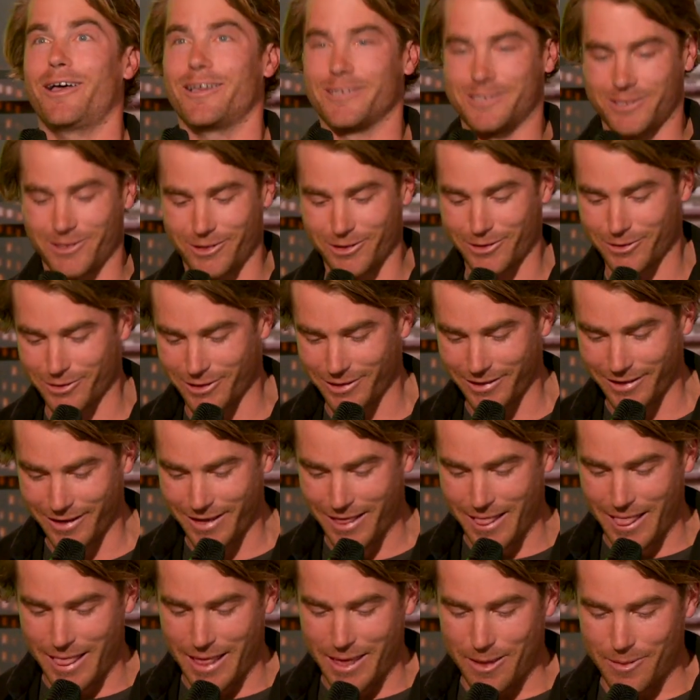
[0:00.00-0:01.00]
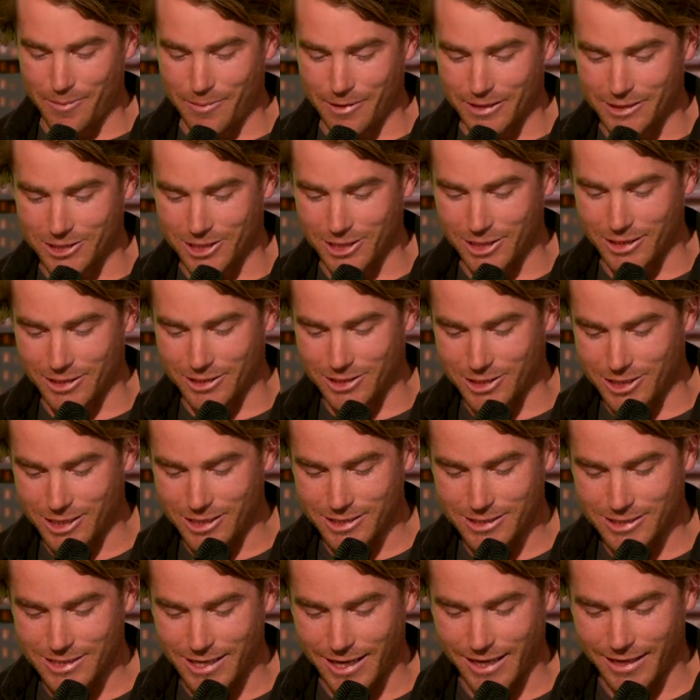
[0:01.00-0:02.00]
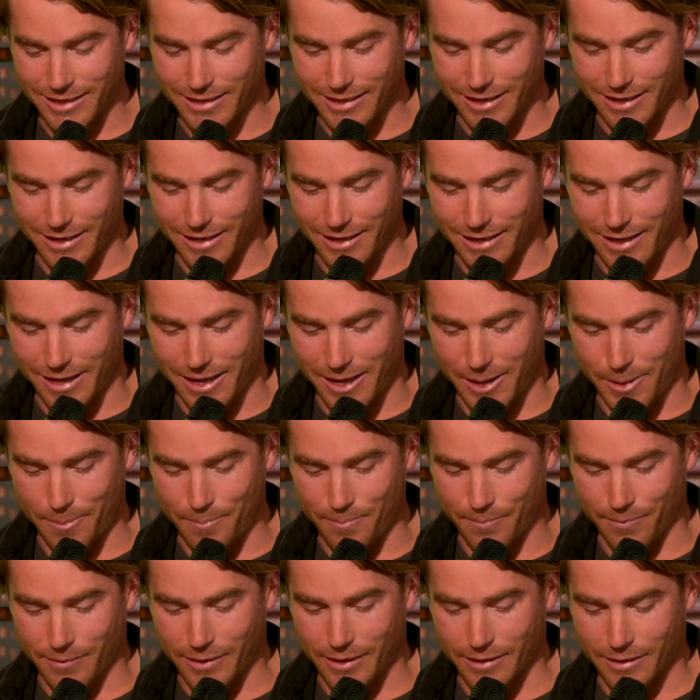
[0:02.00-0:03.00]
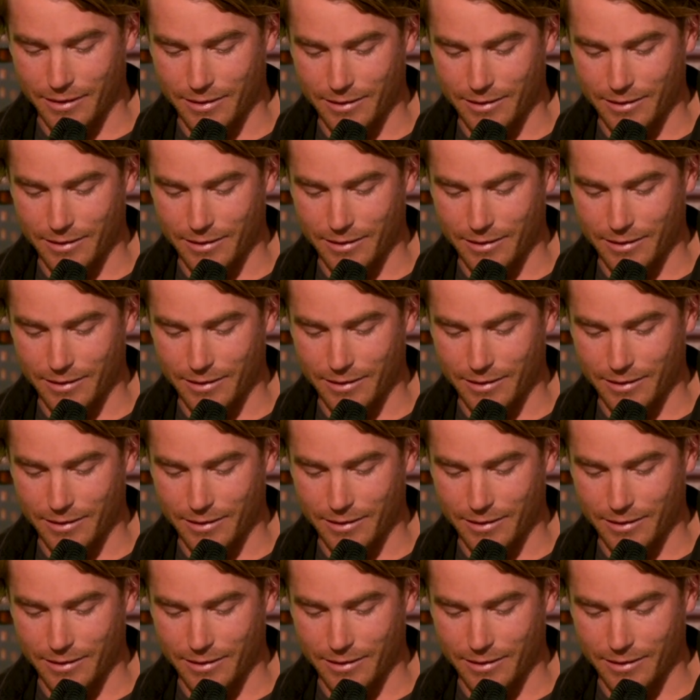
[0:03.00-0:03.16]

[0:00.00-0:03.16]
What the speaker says: so good. She said that